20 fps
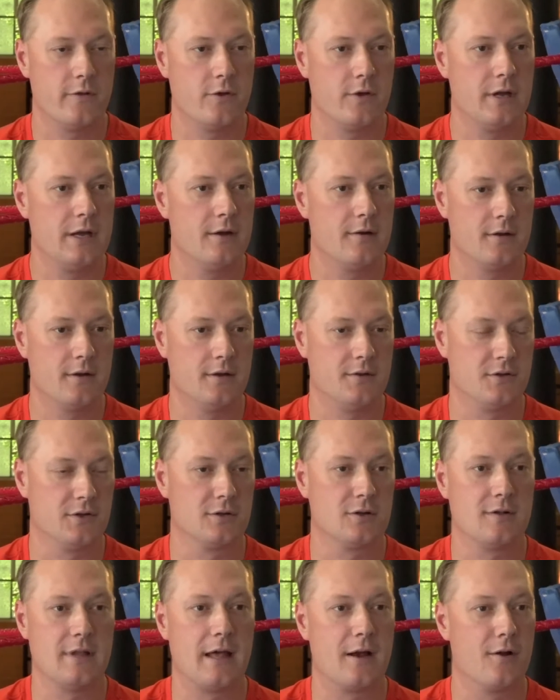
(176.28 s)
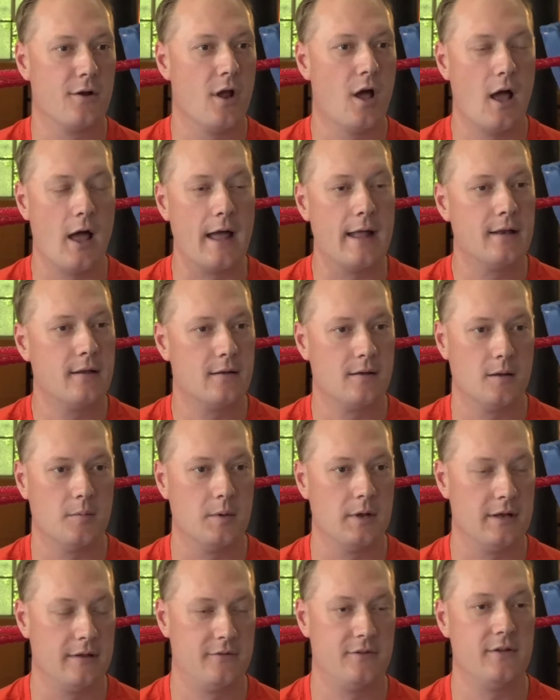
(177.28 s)
you're here to, to learn that or not, I
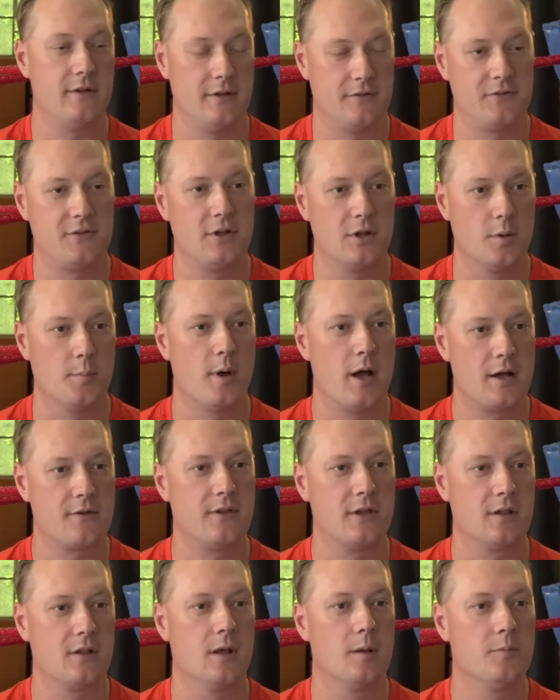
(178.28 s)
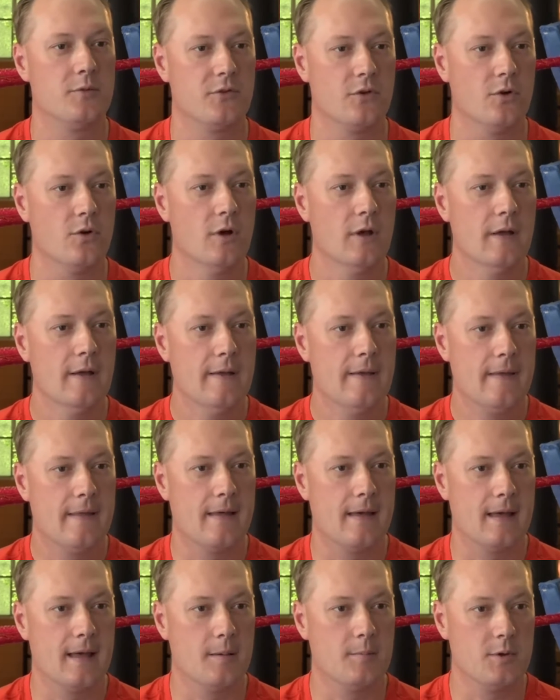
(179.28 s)
mean, it's, it's still a boxing club, so
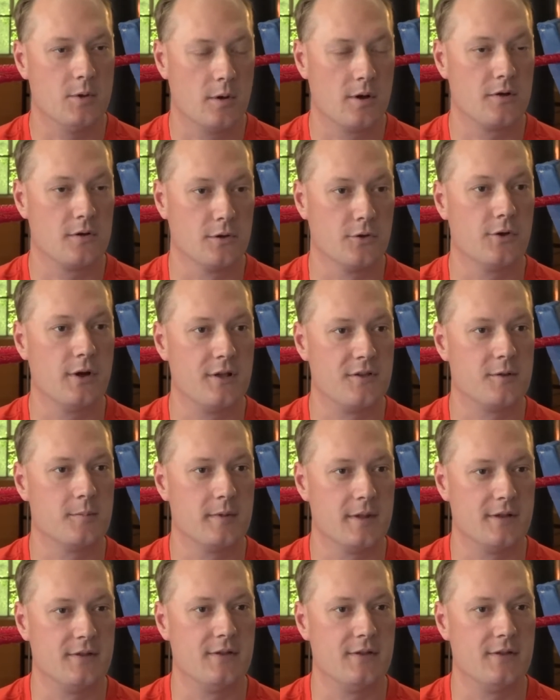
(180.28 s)
um, you are learning some of the